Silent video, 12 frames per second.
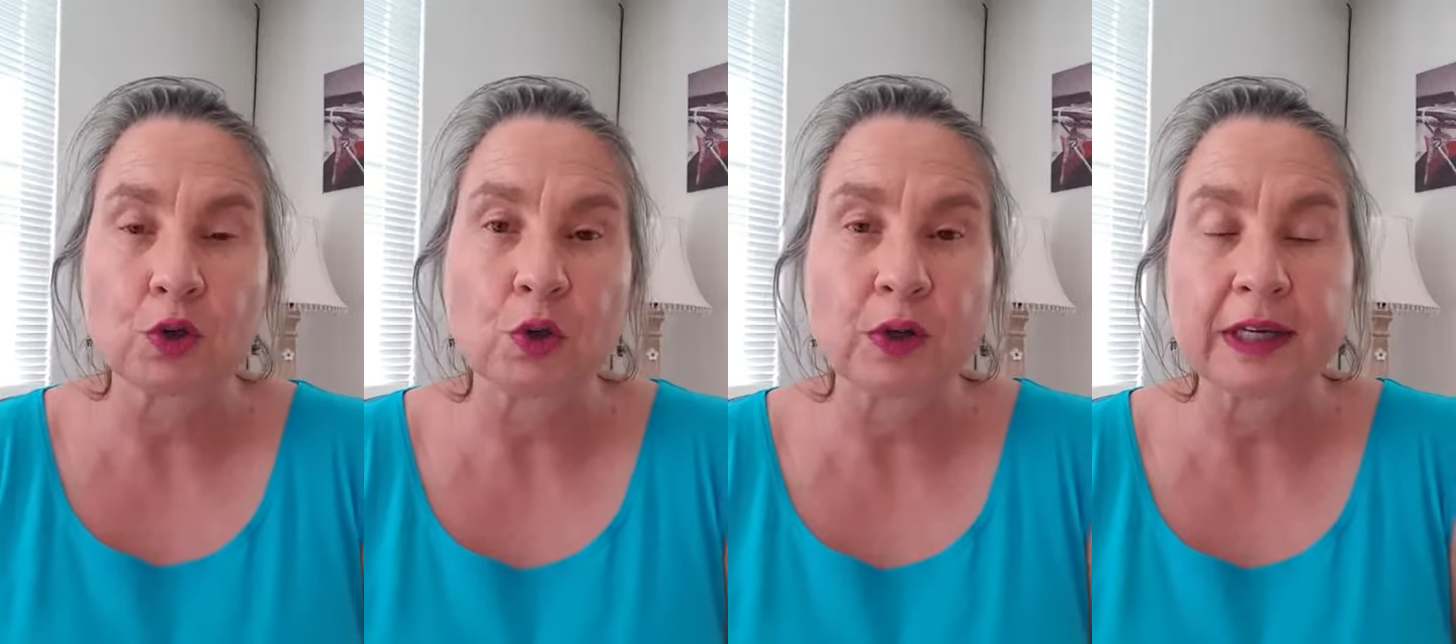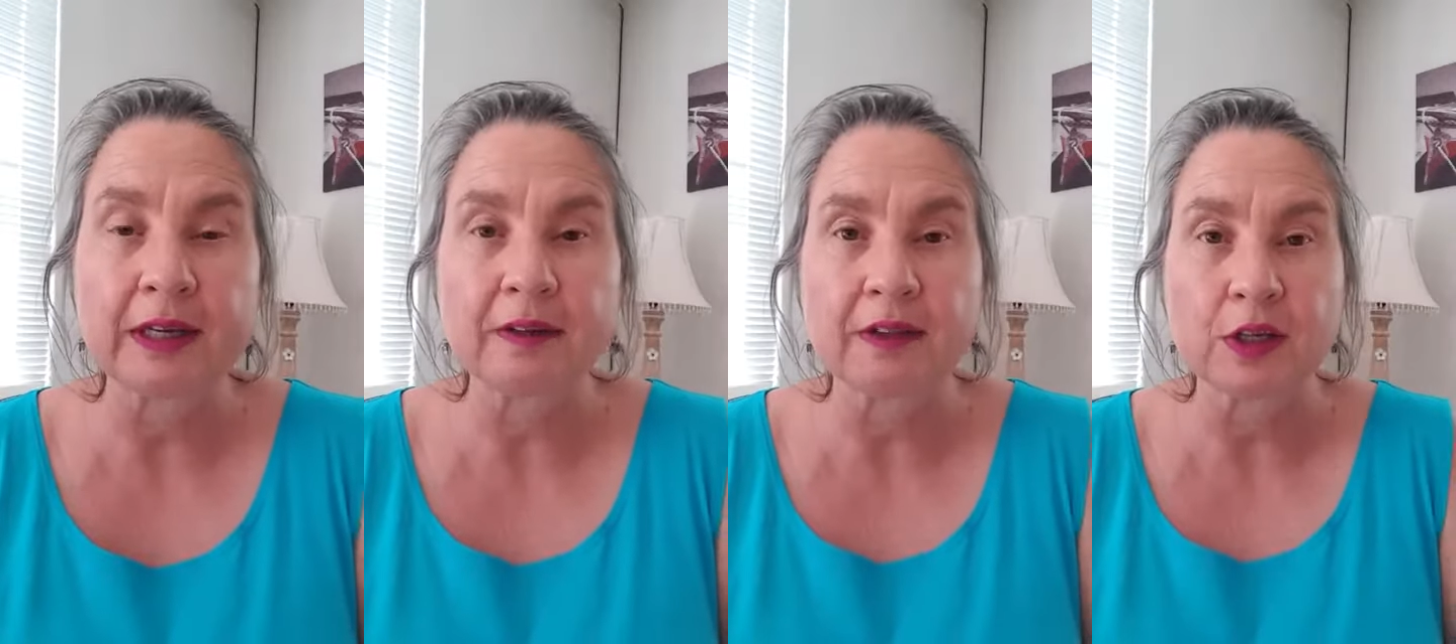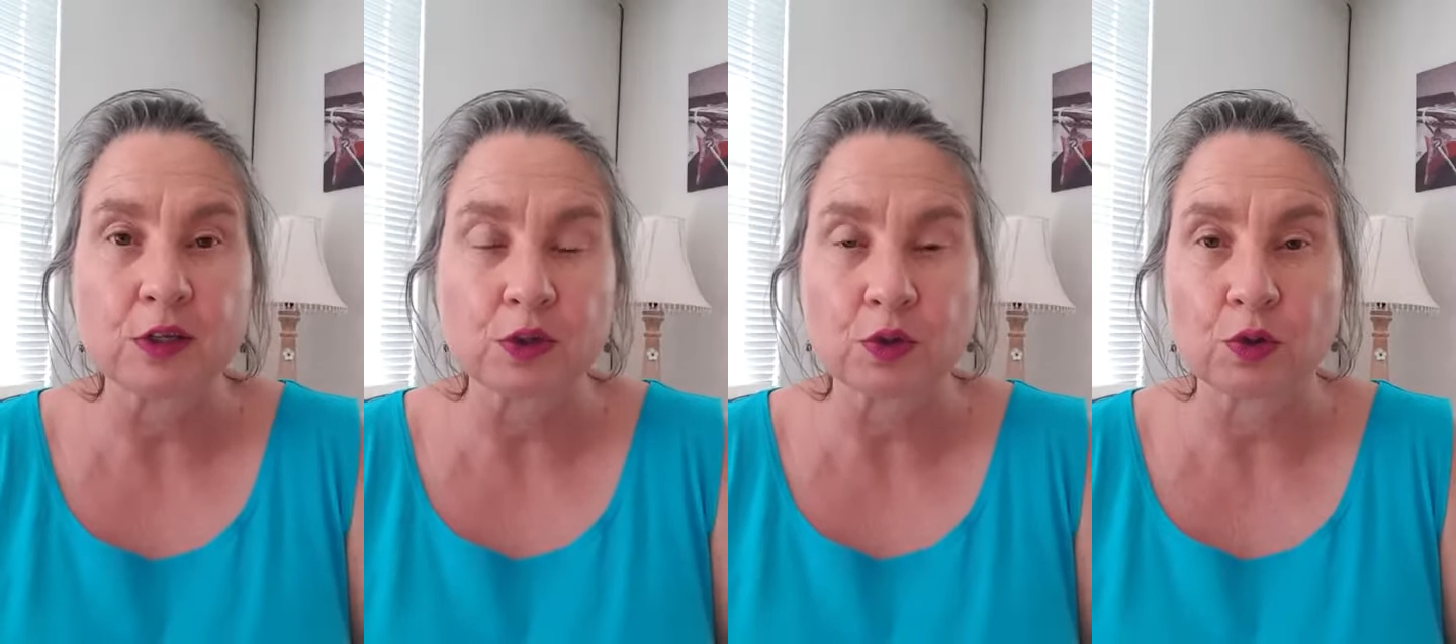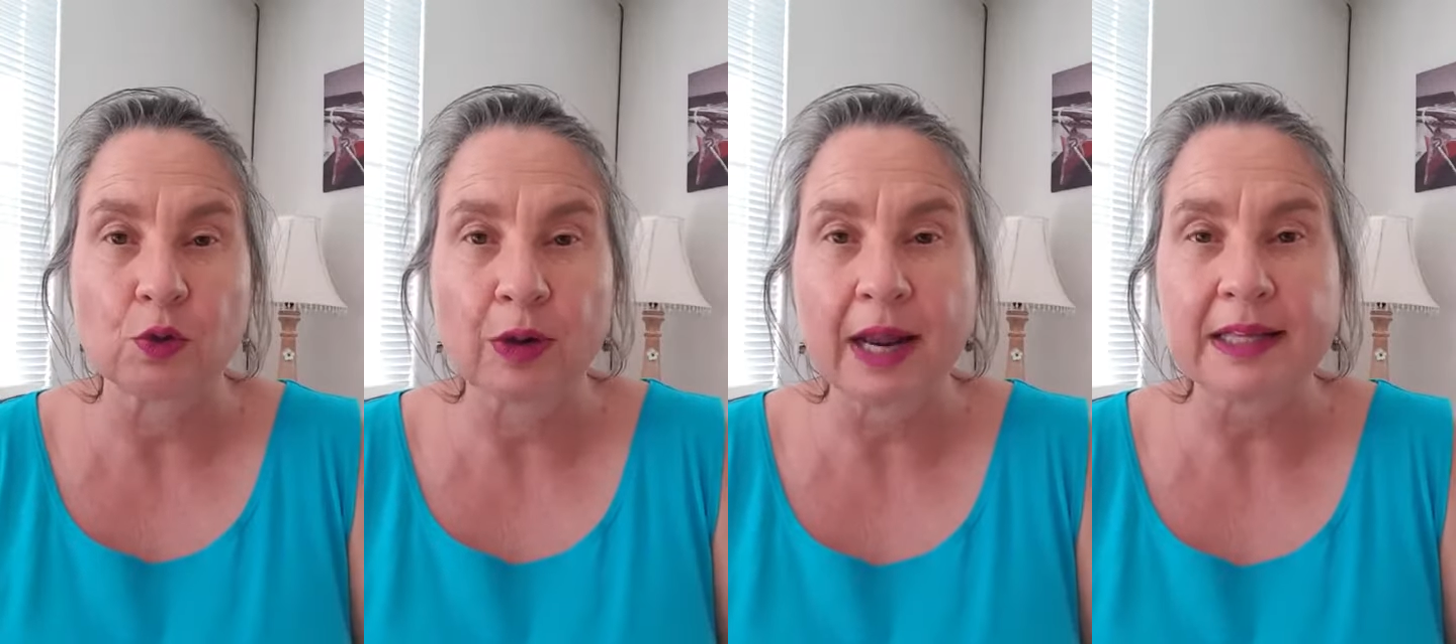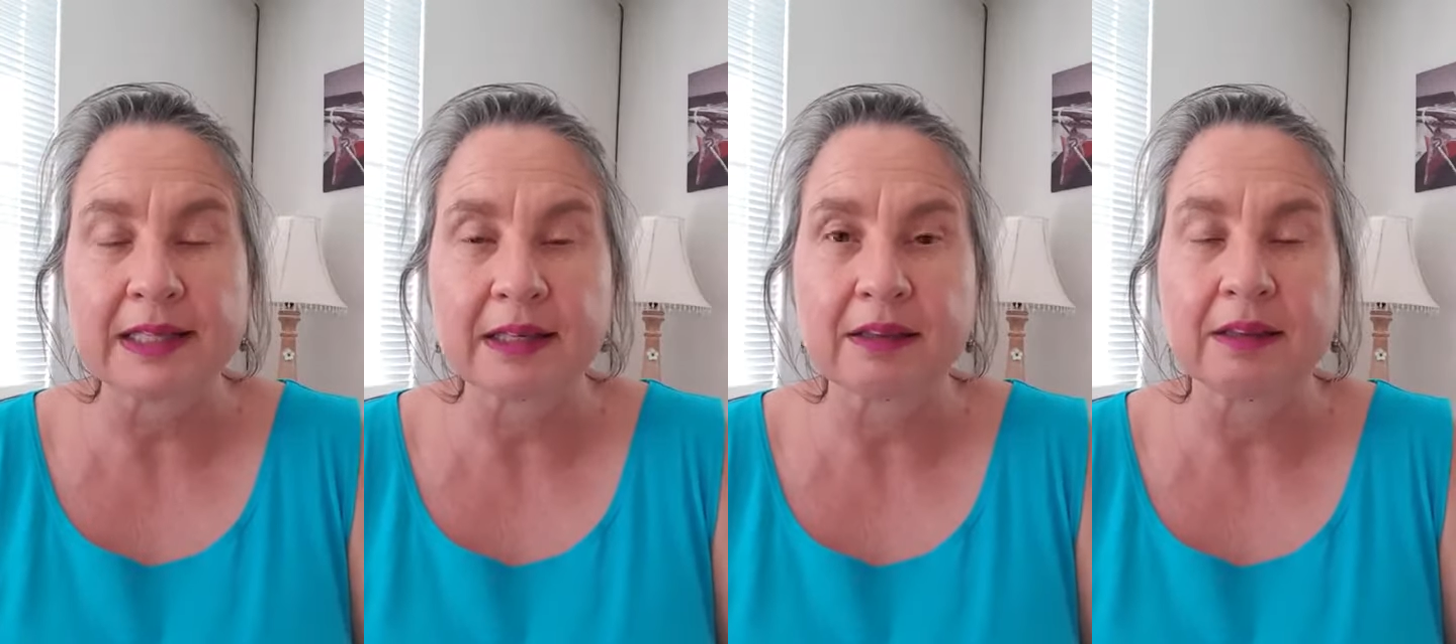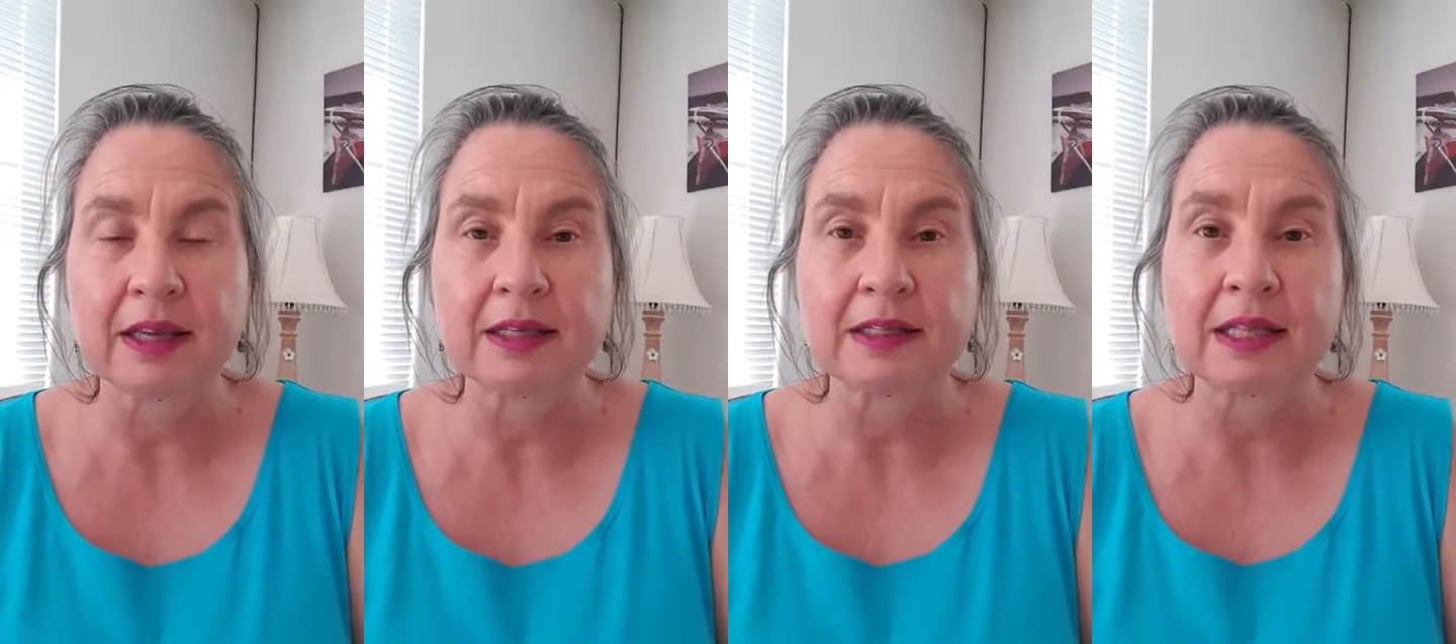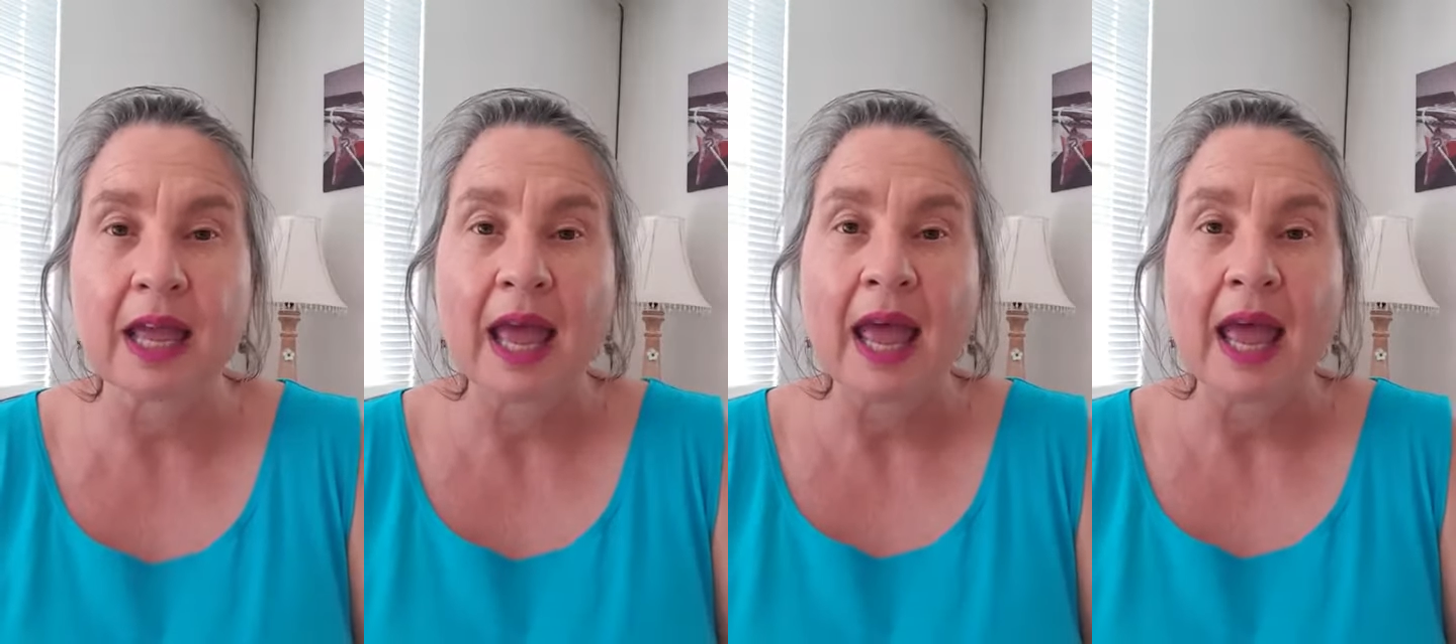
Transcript: you're looking at things, you're creating things.